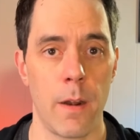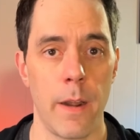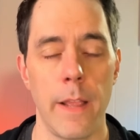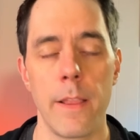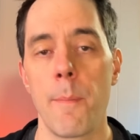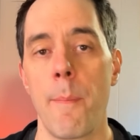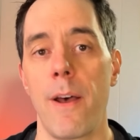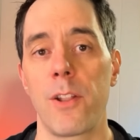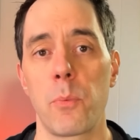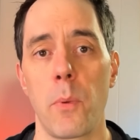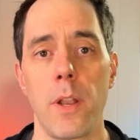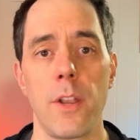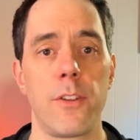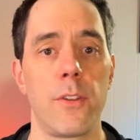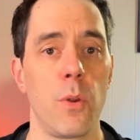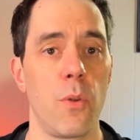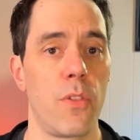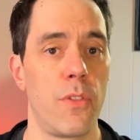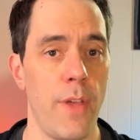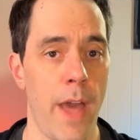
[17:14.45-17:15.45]
And the best way to
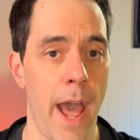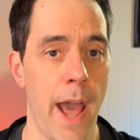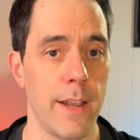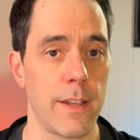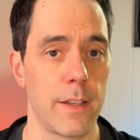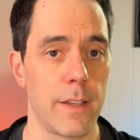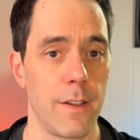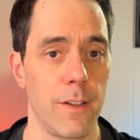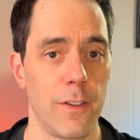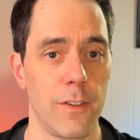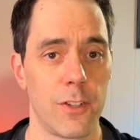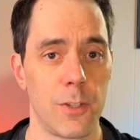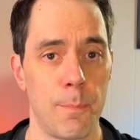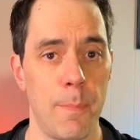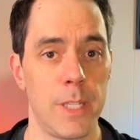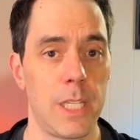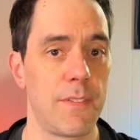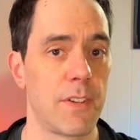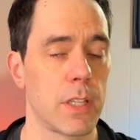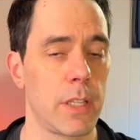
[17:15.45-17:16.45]
do that
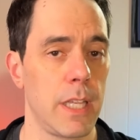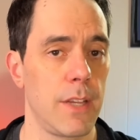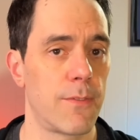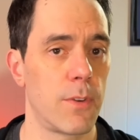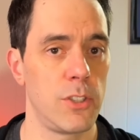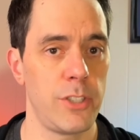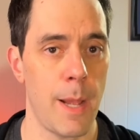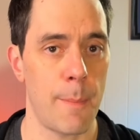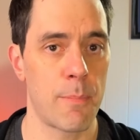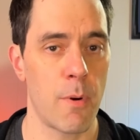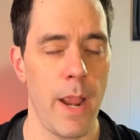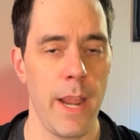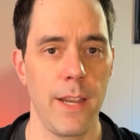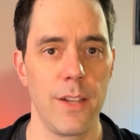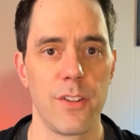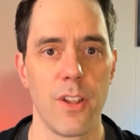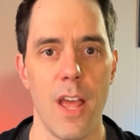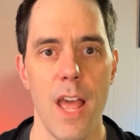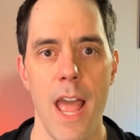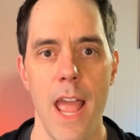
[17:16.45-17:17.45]
specifically for
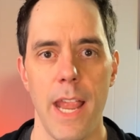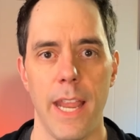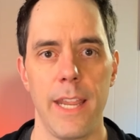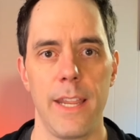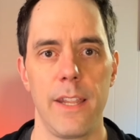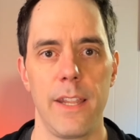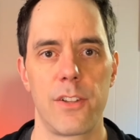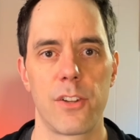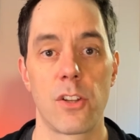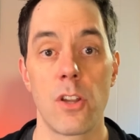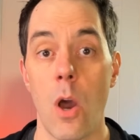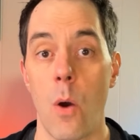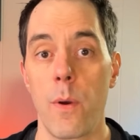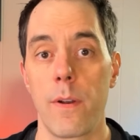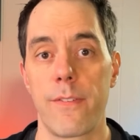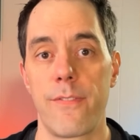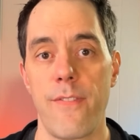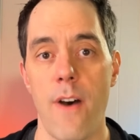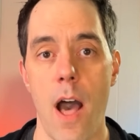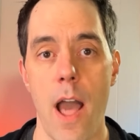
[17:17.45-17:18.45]
JetBrains is go
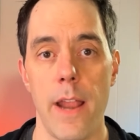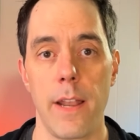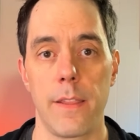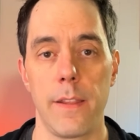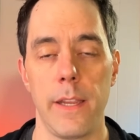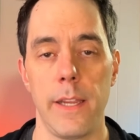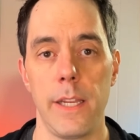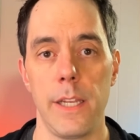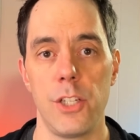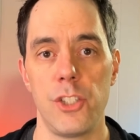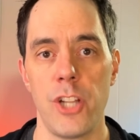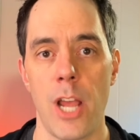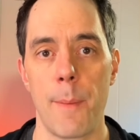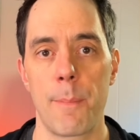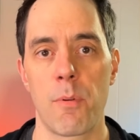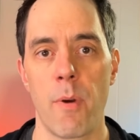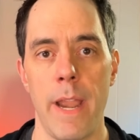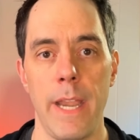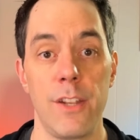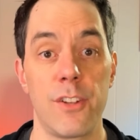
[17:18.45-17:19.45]
and find the
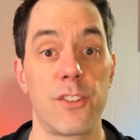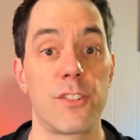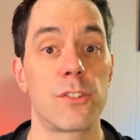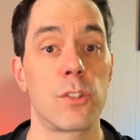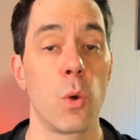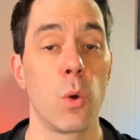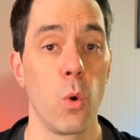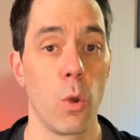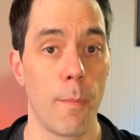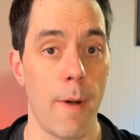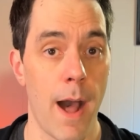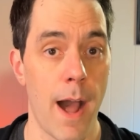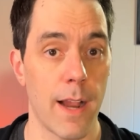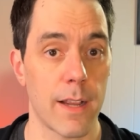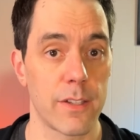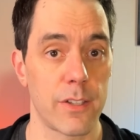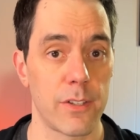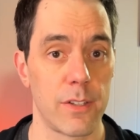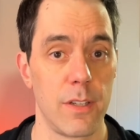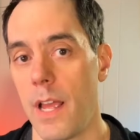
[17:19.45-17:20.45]
JetBrains
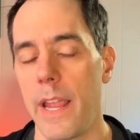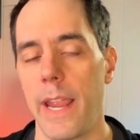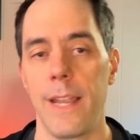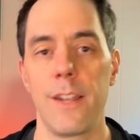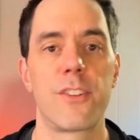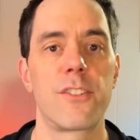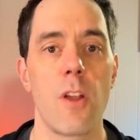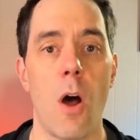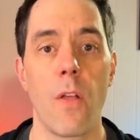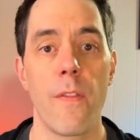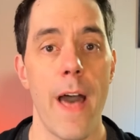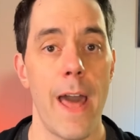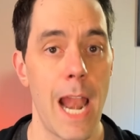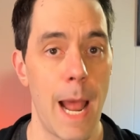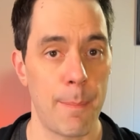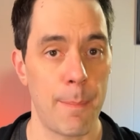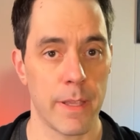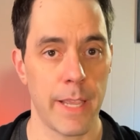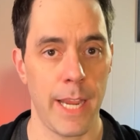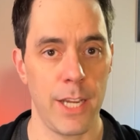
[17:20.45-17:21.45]
toolbox, install that
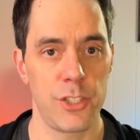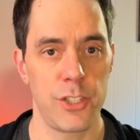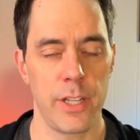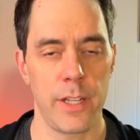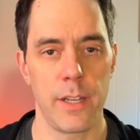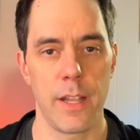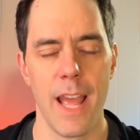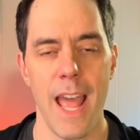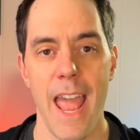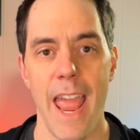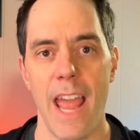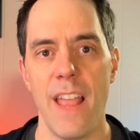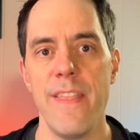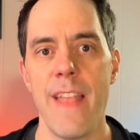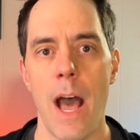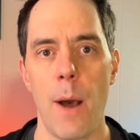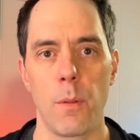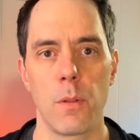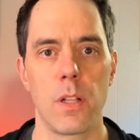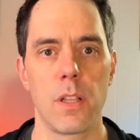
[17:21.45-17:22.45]
application, and
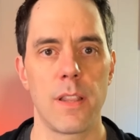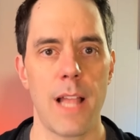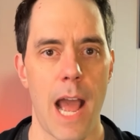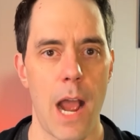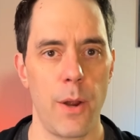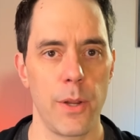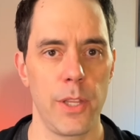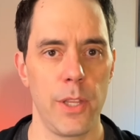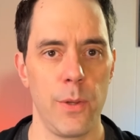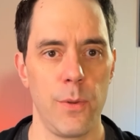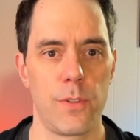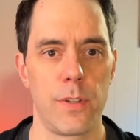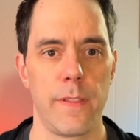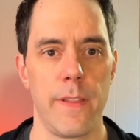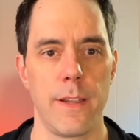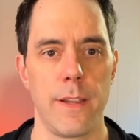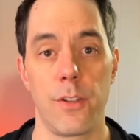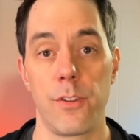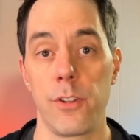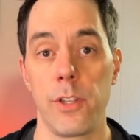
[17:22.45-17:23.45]
that will allow you to
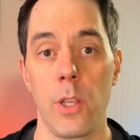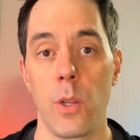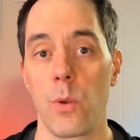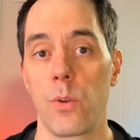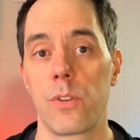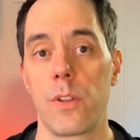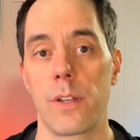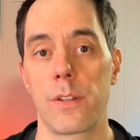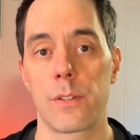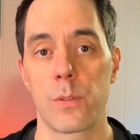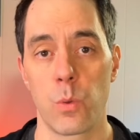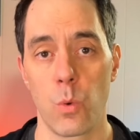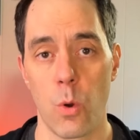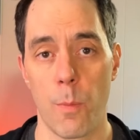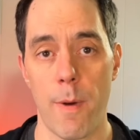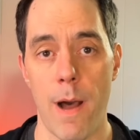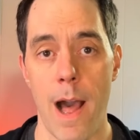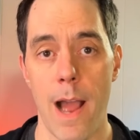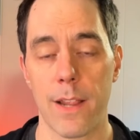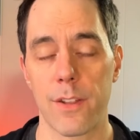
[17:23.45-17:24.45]
then just use the
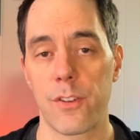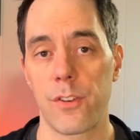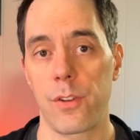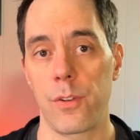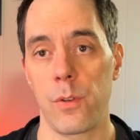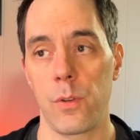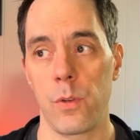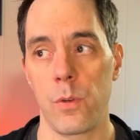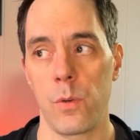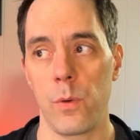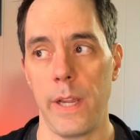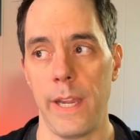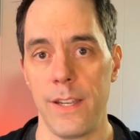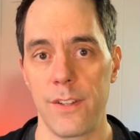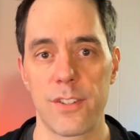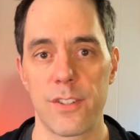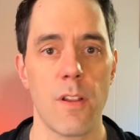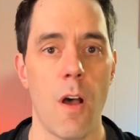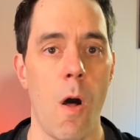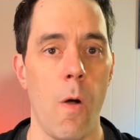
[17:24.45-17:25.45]
toolbox to
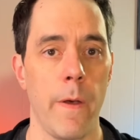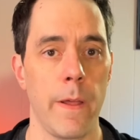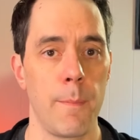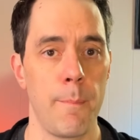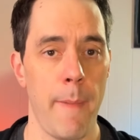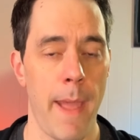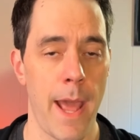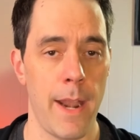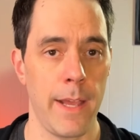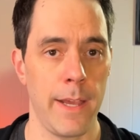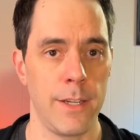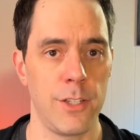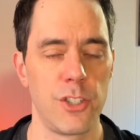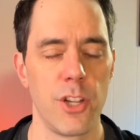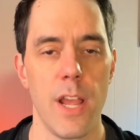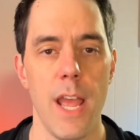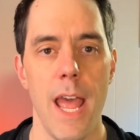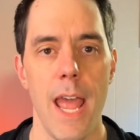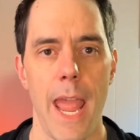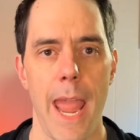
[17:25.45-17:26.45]
install and manage
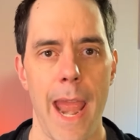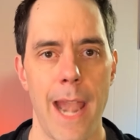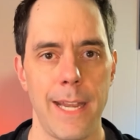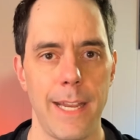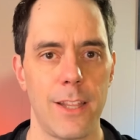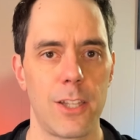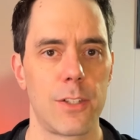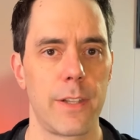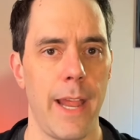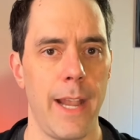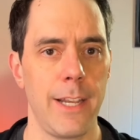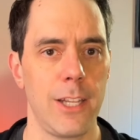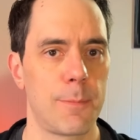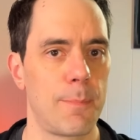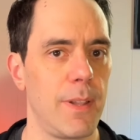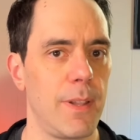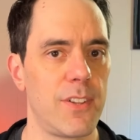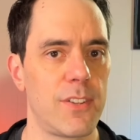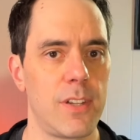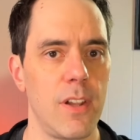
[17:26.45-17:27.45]
any
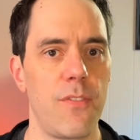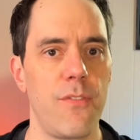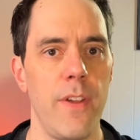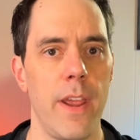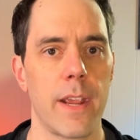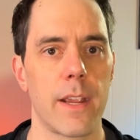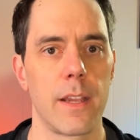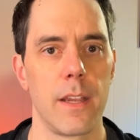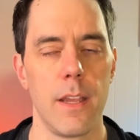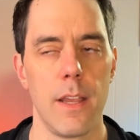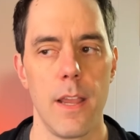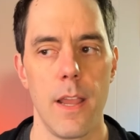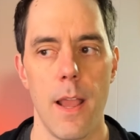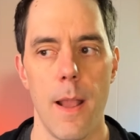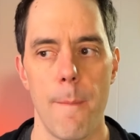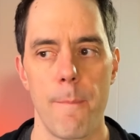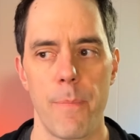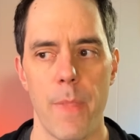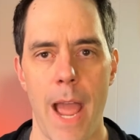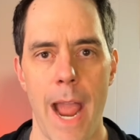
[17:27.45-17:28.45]
specific
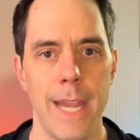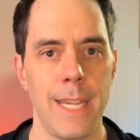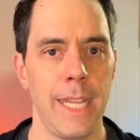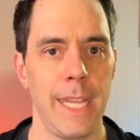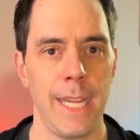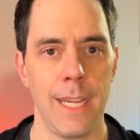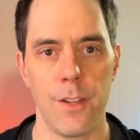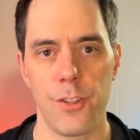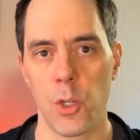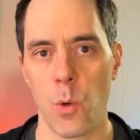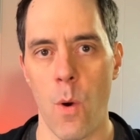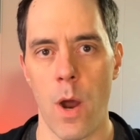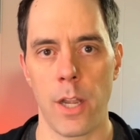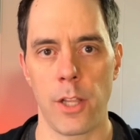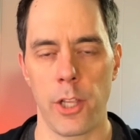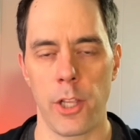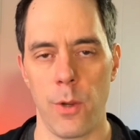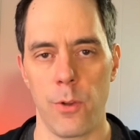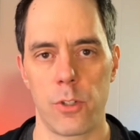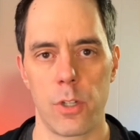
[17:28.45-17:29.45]
IDEs you want to
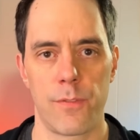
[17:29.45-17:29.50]
use.